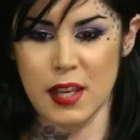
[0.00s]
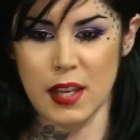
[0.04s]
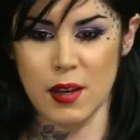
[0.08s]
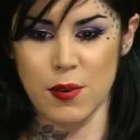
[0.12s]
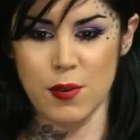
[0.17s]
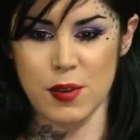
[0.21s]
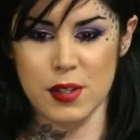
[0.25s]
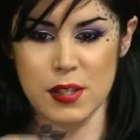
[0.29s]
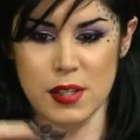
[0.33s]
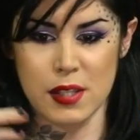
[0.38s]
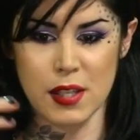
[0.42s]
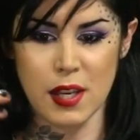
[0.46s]
it
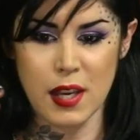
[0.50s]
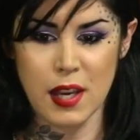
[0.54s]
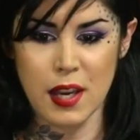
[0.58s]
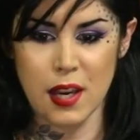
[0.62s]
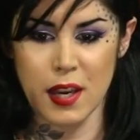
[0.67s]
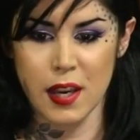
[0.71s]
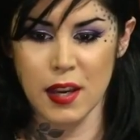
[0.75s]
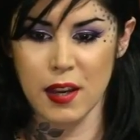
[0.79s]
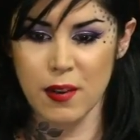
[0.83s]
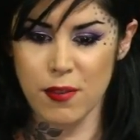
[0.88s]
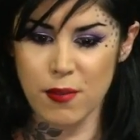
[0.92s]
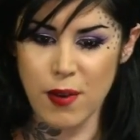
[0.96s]
was
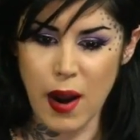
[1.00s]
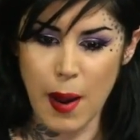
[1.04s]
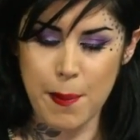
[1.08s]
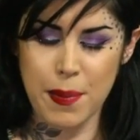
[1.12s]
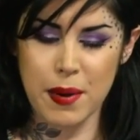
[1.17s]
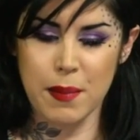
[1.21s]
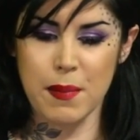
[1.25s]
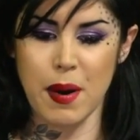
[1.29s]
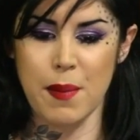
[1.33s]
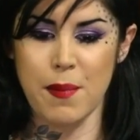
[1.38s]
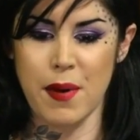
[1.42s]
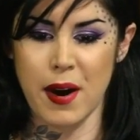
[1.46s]

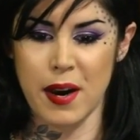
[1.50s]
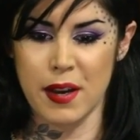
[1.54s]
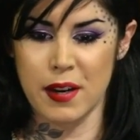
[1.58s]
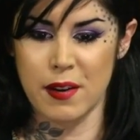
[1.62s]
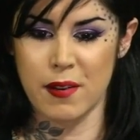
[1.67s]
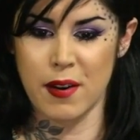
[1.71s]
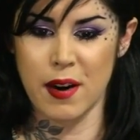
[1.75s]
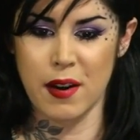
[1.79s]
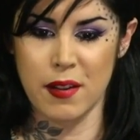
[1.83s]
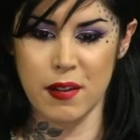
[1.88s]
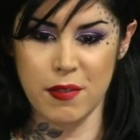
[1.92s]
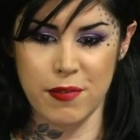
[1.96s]
wrapping my mind
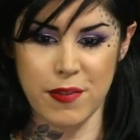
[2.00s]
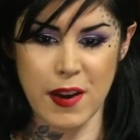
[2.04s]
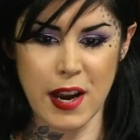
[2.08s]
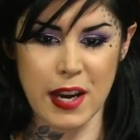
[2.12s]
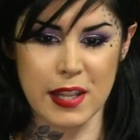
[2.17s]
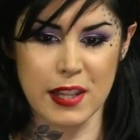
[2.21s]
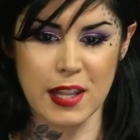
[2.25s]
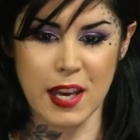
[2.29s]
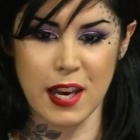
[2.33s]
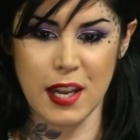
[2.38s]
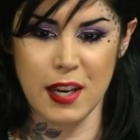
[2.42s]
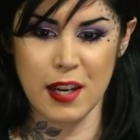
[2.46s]
around the
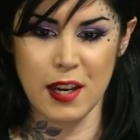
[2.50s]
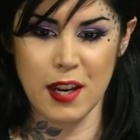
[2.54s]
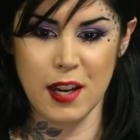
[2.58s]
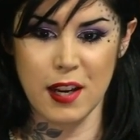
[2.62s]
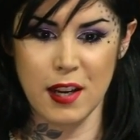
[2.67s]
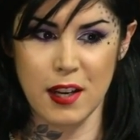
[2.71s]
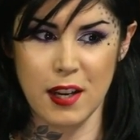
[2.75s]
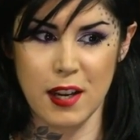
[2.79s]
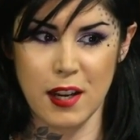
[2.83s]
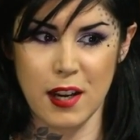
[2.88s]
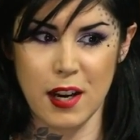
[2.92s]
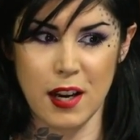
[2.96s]
fact that
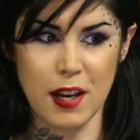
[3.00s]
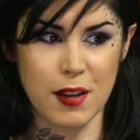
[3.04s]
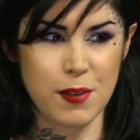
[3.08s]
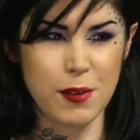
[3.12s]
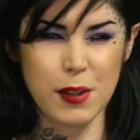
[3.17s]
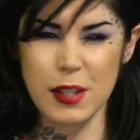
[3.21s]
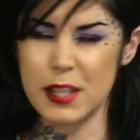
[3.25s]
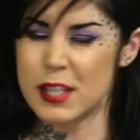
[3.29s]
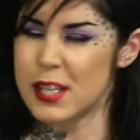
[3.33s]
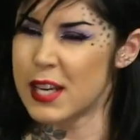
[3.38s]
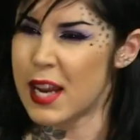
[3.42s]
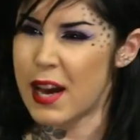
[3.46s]
I
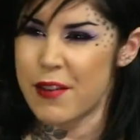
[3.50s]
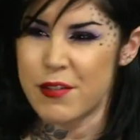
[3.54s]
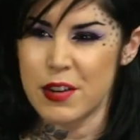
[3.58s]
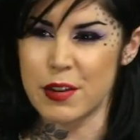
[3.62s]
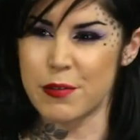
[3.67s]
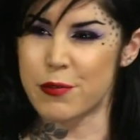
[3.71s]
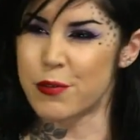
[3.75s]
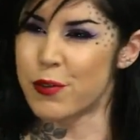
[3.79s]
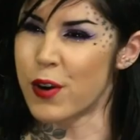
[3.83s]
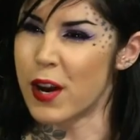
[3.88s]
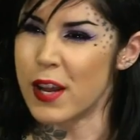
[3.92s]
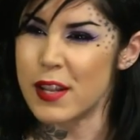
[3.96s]
really didn't have any
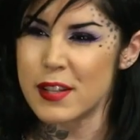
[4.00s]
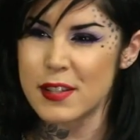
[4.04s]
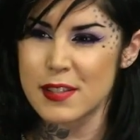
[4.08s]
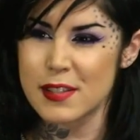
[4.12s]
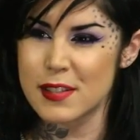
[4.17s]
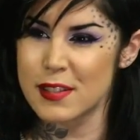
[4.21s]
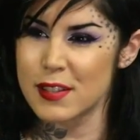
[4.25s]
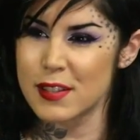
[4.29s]
friends.